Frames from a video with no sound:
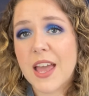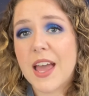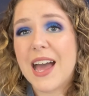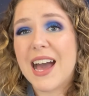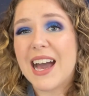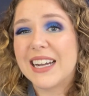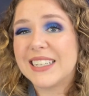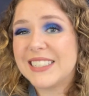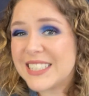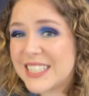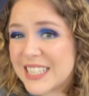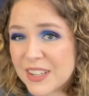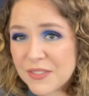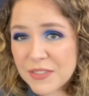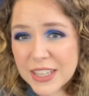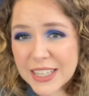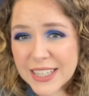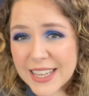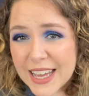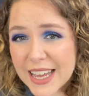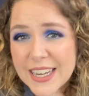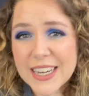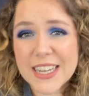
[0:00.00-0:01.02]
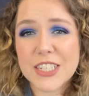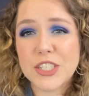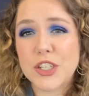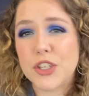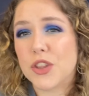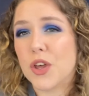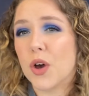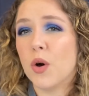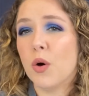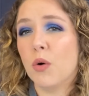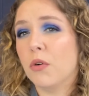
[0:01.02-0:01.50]
I didn't even get into
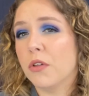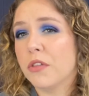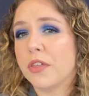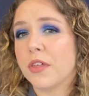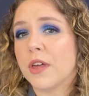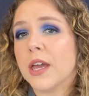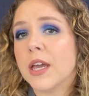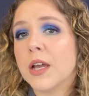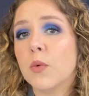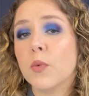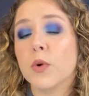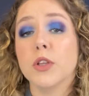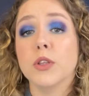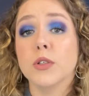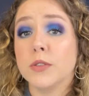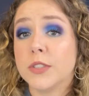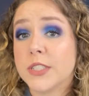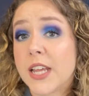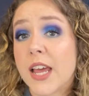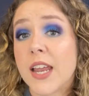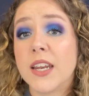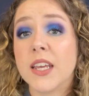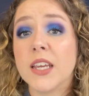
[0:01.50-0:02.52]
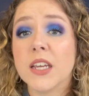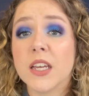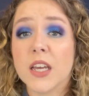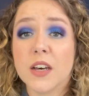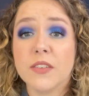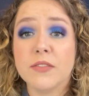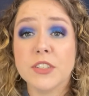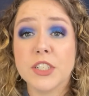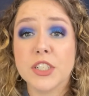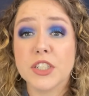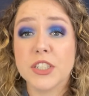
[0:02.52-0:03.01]
the whole thing where Lieutenant
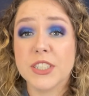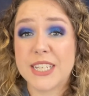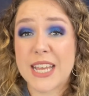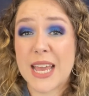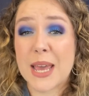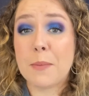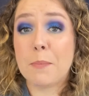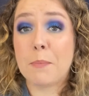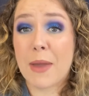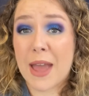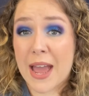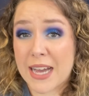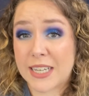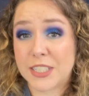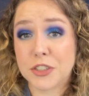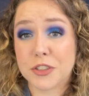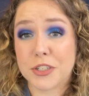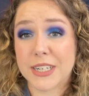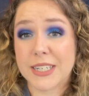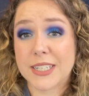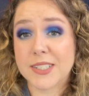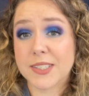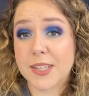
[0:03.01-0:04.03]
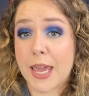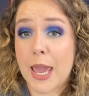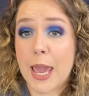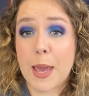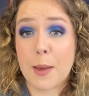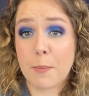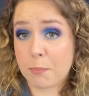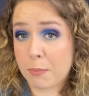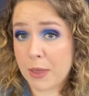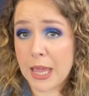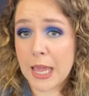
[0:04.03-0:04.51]
Governor Dan Patrick's
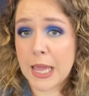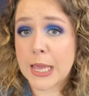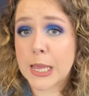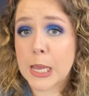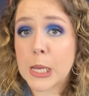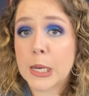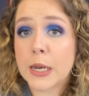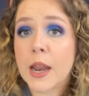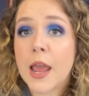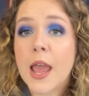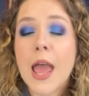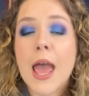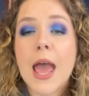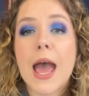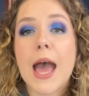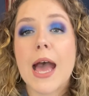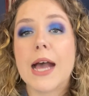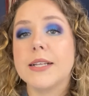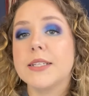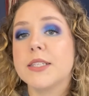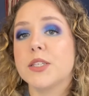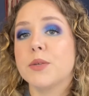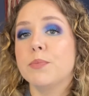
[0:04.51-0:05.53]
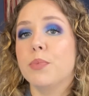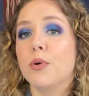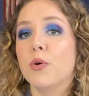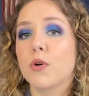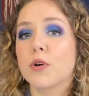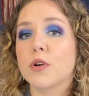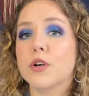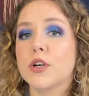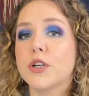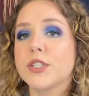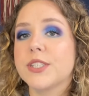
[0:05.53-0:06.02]
campaign had
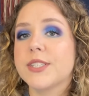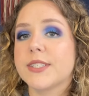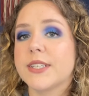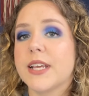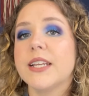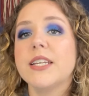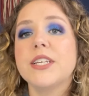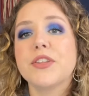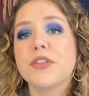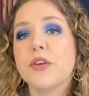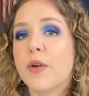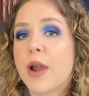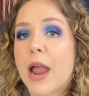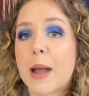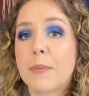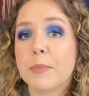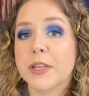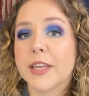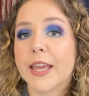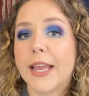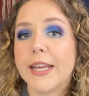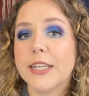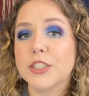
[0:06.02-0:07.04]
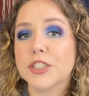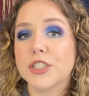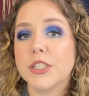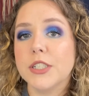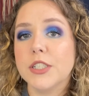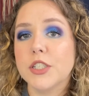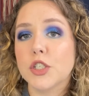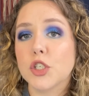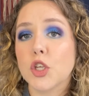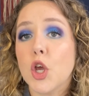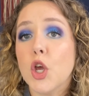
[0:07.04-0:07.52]
supporters send their
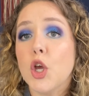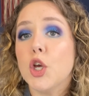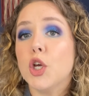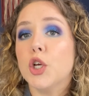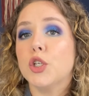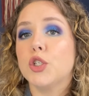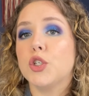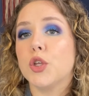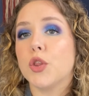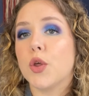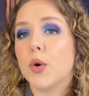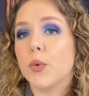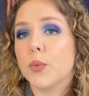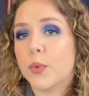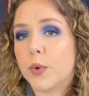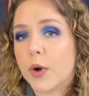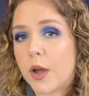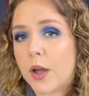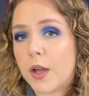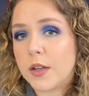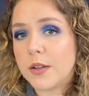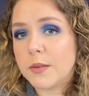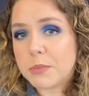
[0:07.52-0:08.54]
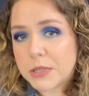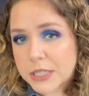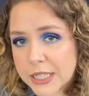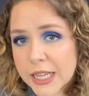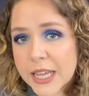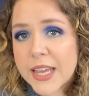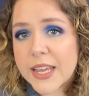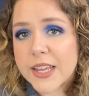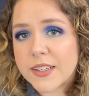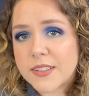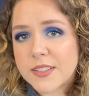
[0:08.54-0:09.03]
applications to the wrong
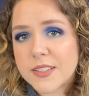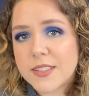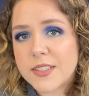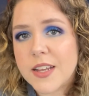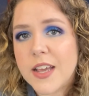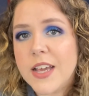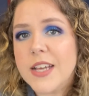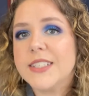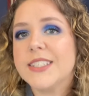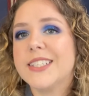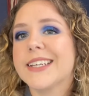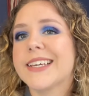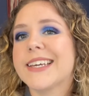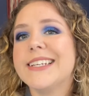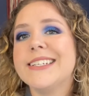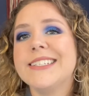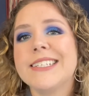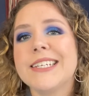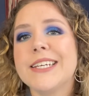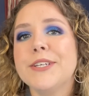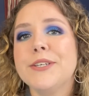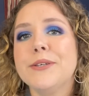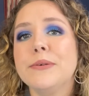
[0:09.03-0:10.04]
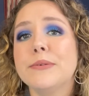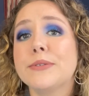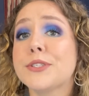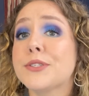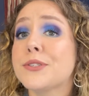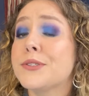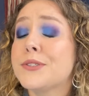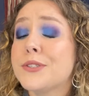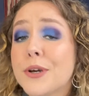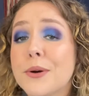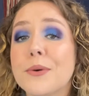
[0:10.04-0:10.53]
place to continue
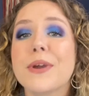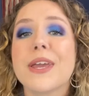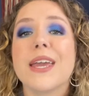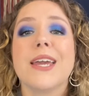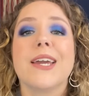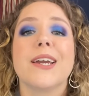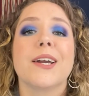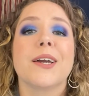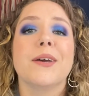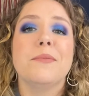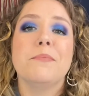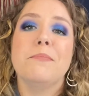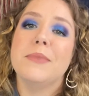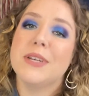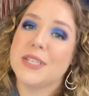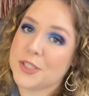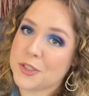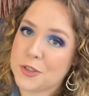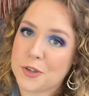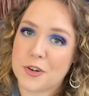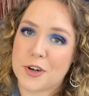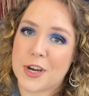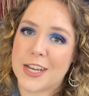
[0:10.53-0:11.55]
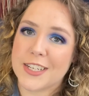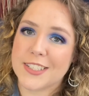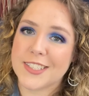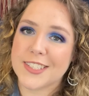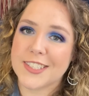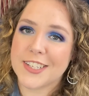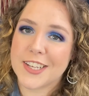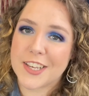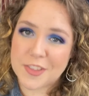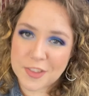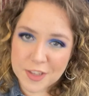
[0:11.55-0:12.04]
stoking
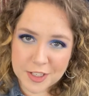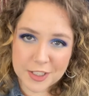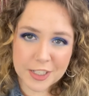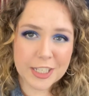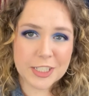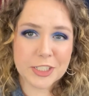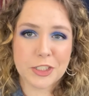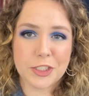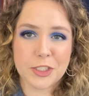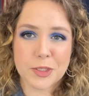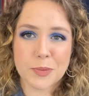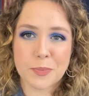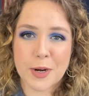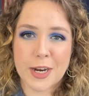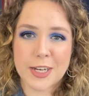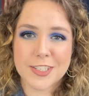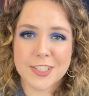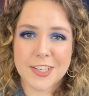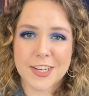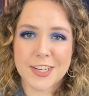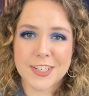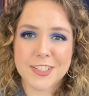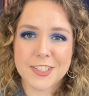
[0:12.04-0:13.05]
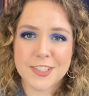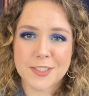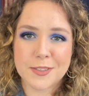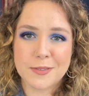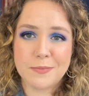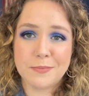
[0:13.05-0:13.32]
mistrust in the elections process.